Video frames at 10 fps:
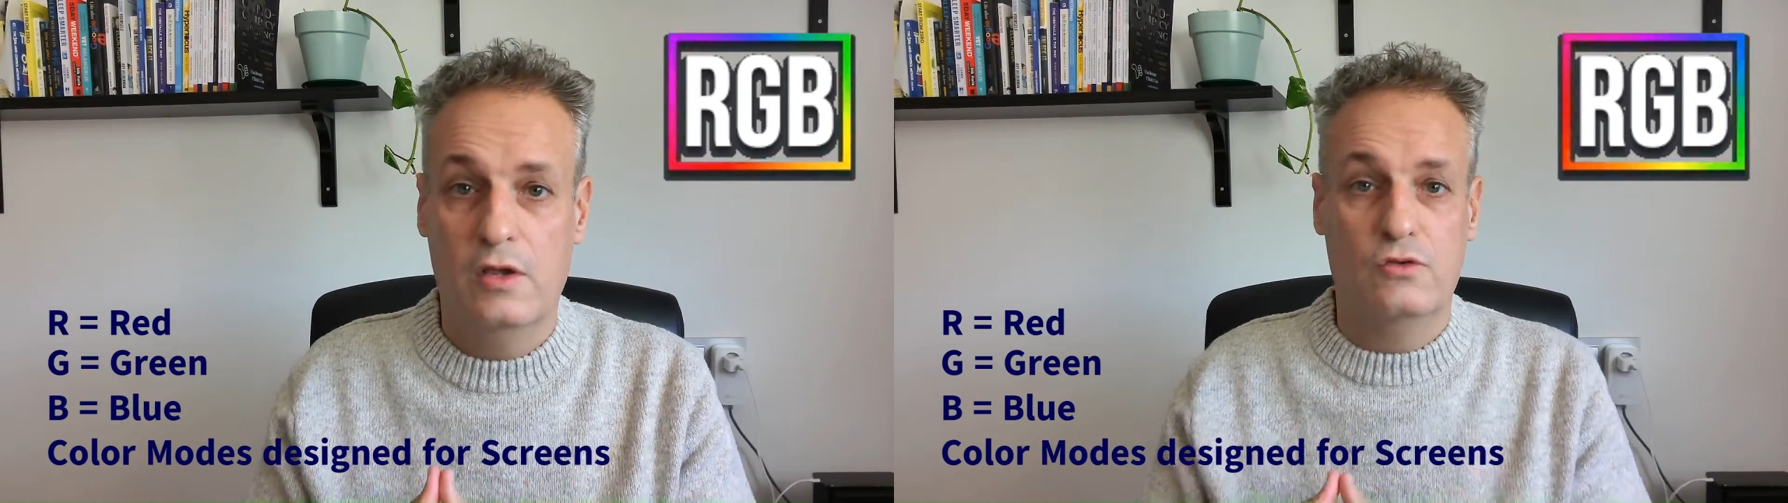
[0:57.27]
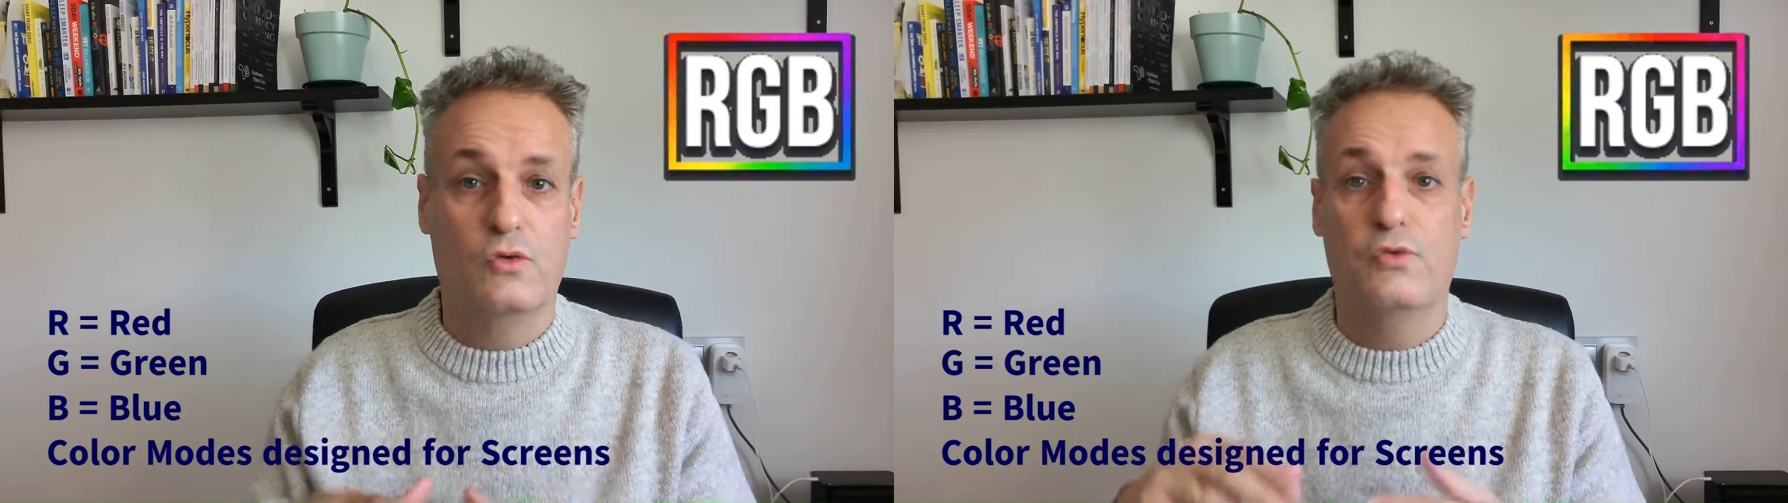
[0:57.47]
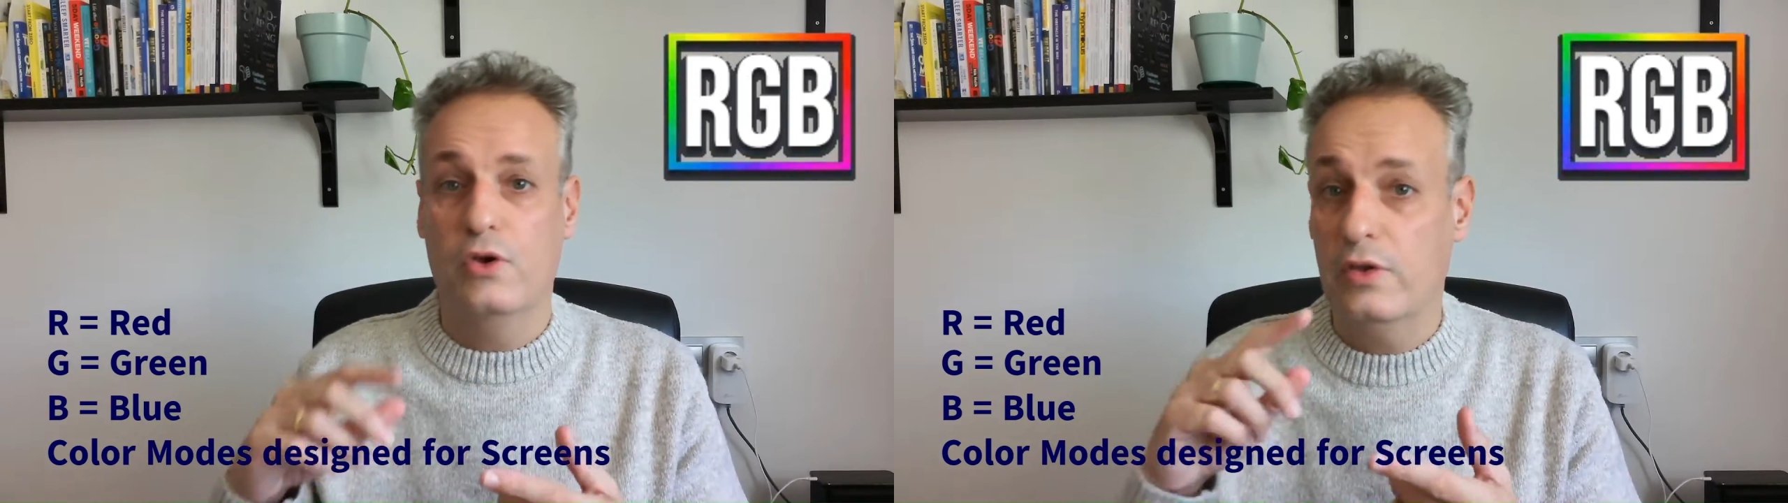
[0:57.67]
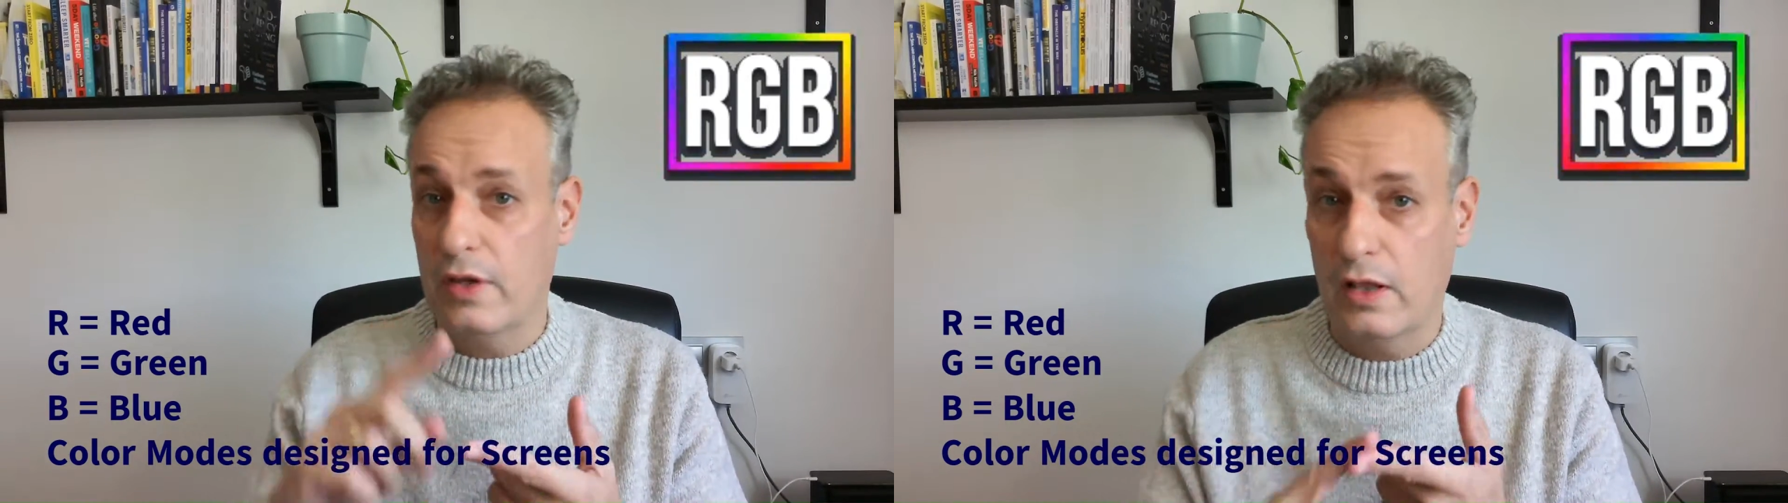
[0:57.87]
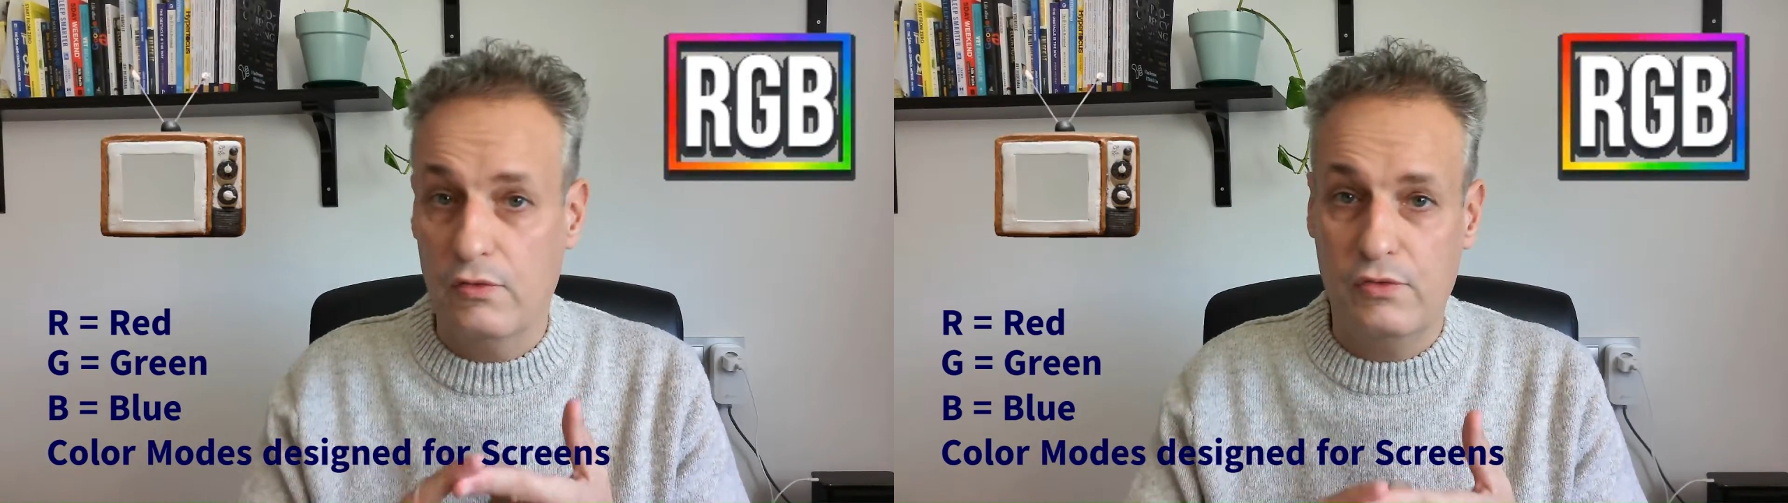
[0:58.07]
So for your
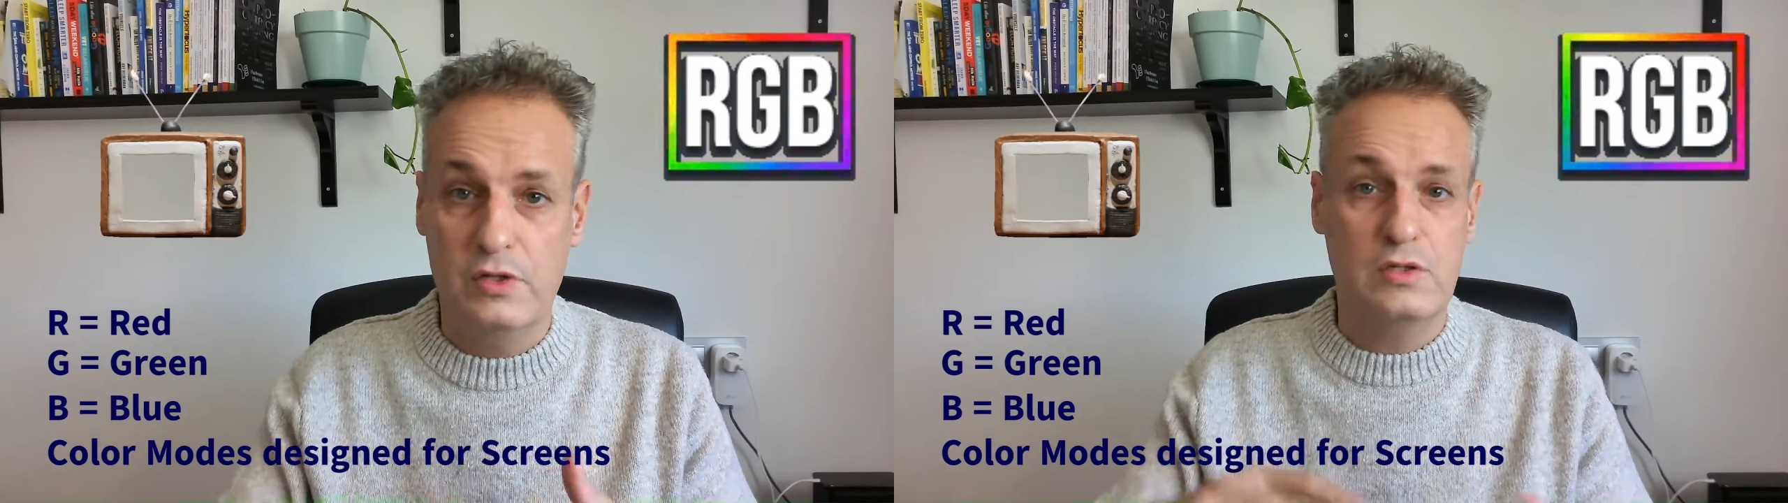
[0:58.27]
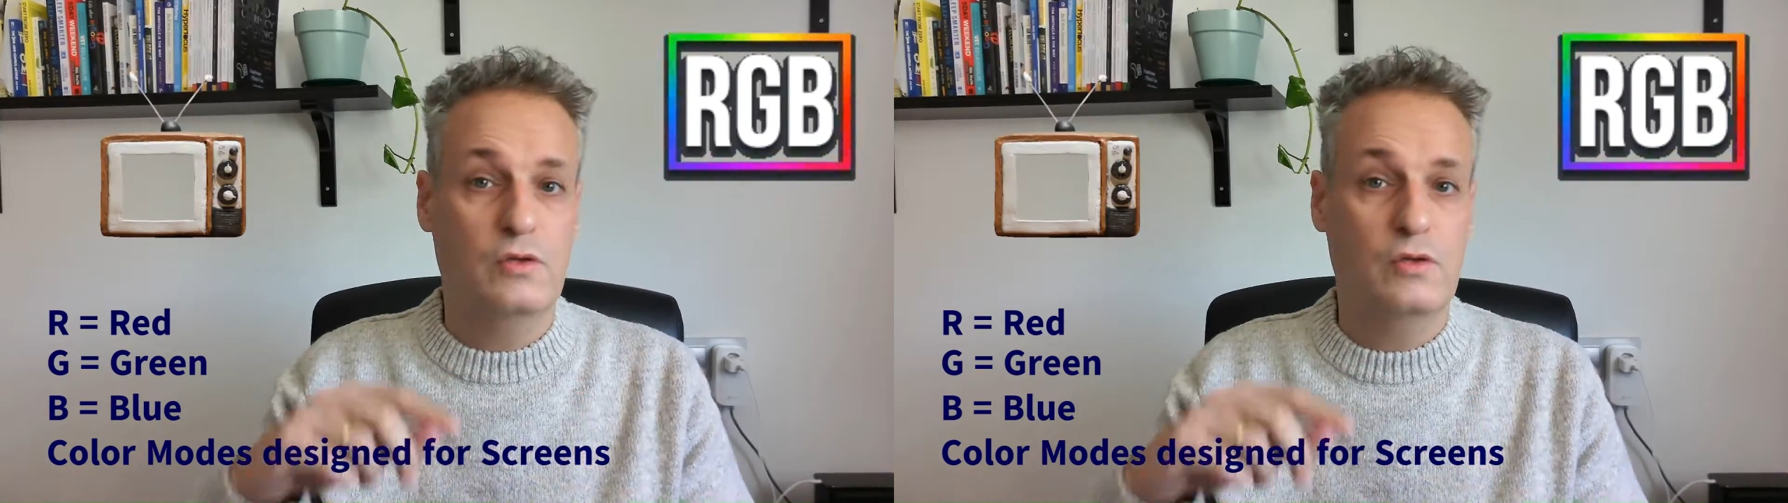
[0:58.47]
television,